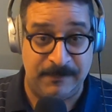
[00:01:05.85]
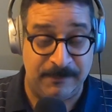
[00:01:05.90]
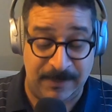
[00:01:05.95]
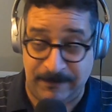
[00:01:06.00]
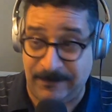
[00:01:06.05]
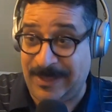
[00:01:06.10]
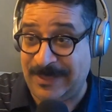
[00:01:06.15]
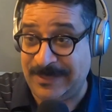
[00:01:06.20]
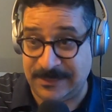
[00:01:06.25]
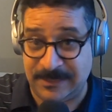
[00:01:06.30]

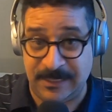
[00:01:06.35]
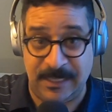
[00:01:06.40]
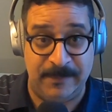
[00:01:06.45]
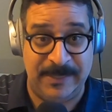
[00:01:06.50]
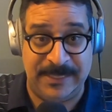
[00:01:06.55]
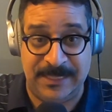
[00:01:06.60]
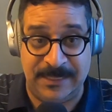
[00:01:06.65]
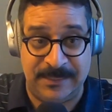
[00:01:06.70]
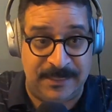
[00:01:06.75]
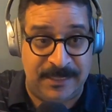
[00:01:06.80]
But by the
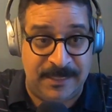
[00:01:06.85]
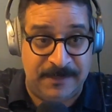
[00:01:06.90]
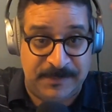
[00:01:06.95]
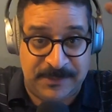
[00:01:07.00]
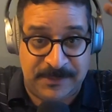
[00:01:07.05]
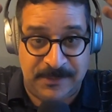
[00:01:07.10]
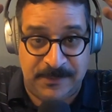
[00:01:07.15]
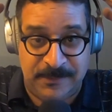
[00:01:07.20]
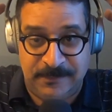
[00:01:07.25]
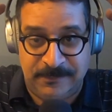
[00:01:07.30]
time I get to
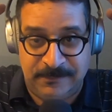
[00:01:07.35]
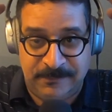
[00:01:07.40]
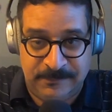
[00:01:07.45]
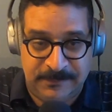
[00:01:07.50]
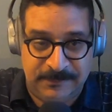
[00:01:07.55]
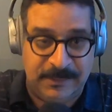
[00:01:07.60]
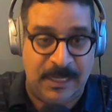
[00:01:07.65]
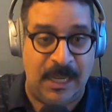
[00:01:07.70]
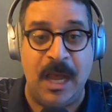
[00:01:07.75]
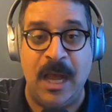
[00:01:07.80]
episode
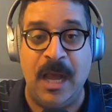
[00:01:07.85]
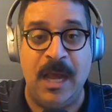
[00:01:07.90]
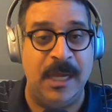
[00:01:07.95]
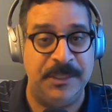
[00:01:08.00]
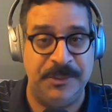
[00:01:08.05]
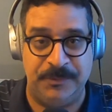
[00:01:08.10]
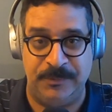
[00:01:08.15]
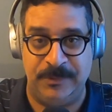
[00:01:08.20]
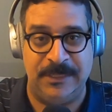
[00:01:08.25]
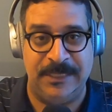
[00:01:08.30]

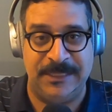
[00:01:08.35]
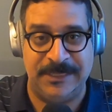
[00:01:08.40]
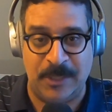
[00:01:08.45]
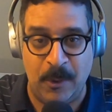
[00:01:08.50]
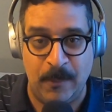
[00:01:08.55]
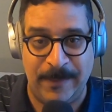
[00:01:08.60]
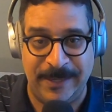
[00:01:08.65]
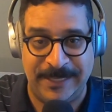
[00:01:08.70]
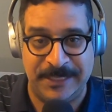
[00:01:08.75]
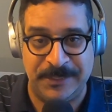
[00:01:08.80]
100, let's
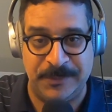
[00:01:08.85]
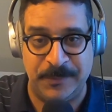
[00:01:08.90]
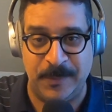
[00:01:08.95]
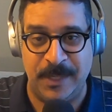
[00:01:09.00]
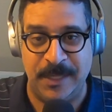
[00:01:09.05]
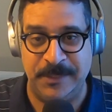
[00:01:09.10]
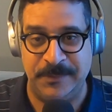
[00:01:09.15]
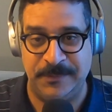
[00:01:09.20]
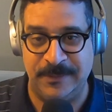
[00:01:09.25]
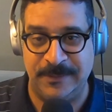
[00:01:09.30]
hope I get to
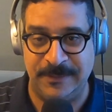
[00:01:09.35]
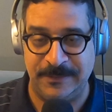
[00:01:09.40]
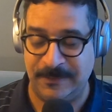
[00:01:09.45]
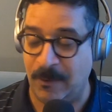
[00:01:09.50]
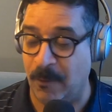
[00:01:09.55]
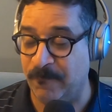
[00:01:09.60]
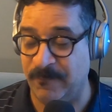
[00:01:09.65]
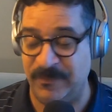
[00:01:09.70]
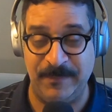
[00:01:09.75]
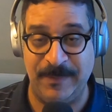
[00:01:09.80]
100.
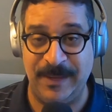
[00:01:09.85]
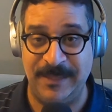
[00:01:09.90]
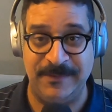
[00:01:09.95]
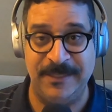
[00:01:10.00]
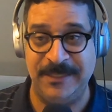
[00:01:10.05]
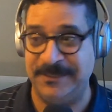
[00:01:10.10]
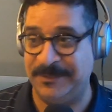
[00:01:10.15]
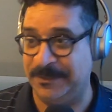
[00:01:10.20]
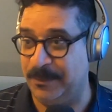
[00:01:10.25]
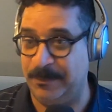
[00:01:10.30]
Hopefully by
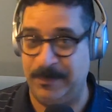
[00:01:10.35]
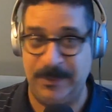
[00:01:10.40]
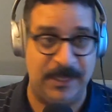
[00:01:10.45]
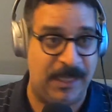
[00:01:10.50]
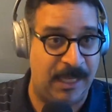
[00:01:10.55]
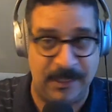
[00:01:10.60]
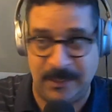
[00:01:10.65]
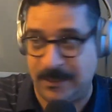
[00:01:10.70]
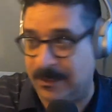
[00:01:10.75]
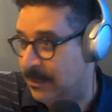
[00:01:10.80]
then it's going
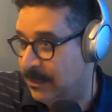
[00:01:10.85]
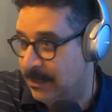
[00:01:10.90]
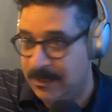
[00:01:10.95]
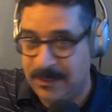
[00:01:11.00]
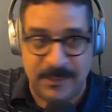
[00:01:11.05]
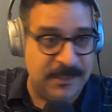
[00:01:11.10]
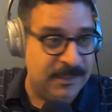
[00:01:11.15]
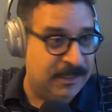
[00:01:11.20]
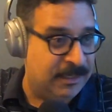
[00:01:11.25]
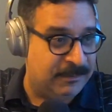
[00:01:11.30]

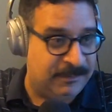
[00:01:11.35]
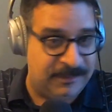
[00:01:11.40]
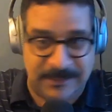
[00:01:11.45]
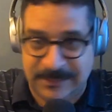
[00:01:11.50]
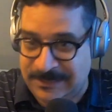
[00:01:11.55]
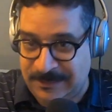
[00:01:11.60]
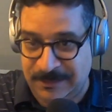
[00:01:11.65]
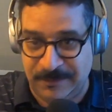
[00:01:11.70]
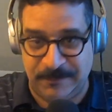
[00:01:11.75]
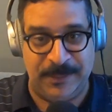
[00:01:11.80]

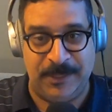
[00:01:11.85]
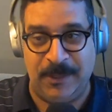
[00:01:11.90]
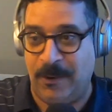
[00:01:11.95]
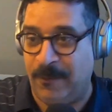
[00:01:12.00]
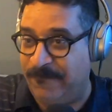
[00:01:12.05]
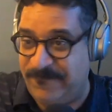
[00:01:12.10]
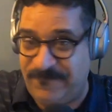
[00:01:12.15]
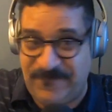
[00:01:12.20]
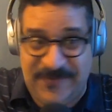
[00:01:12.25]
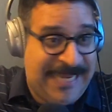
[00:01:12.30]
to be
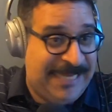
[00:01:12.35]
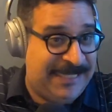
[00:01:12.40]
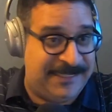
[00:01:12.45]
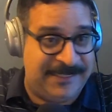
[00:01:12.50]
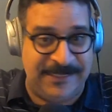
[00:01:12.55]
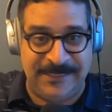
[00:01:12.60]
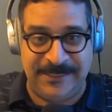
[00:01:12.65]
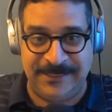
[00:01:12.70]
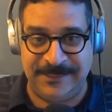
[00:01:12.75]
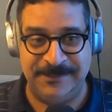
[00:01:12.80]
all
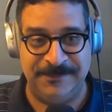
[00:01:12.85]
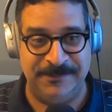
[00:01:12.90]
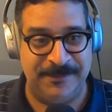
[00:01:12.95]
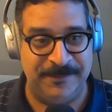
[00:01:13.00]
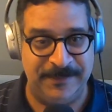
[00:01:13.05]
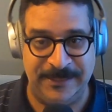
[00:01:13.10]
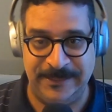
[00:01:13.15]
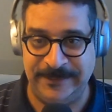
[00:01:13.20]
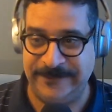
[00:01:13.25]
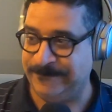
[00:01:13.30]
fancy. You know what
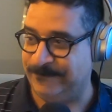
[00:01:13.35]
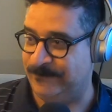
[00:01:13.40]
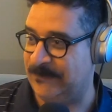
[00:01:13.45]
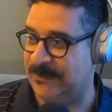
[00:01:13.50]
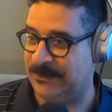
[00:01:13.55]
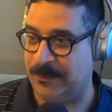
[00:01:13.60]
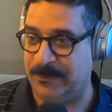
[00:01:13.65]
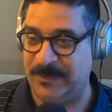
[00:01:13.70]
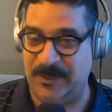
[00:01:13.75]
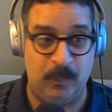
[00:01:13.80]
I mean?
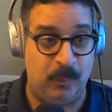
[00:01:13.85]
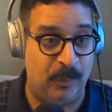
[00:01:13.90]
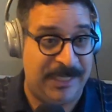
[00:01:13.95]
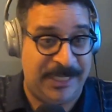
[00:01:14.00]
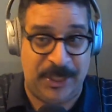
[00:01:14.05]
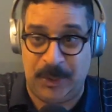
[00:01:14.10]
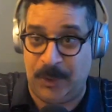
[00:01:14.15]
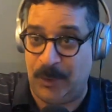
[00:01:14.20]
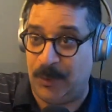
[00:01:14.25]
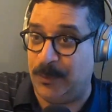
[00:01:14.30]
It's going to be
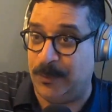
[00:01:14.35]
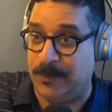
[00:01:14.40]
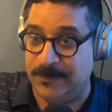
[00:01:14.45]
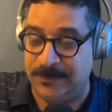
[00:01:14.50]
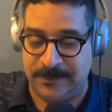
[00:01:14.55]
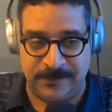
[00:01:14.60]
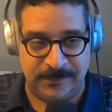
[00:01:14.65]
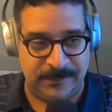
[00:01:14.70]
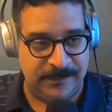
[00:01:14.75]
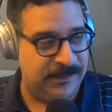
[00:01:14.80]
ring
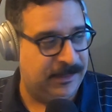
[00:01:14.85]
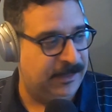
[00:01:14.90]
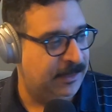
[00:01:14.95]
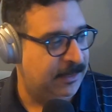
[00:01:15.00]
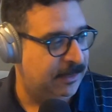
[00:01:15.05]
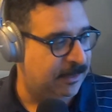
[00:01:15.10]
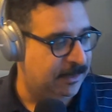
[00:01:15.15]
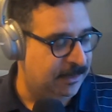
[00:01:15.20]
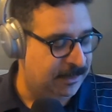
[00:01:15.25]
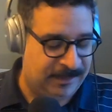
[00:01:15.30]
girls or
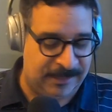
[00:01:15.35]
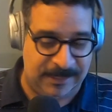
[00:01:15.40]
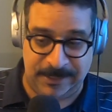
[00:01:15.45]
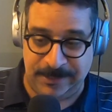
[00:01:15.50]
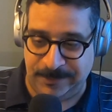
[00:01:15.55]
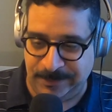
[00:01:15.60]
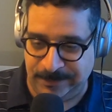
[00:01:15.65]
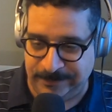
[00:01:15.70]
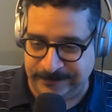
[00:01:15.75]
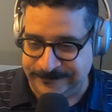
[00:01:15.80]

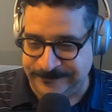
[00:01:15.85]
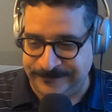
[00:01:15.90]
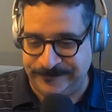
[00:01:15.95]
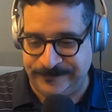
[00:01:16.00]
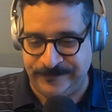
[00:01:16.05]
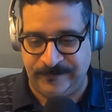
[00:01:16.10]
I don't know.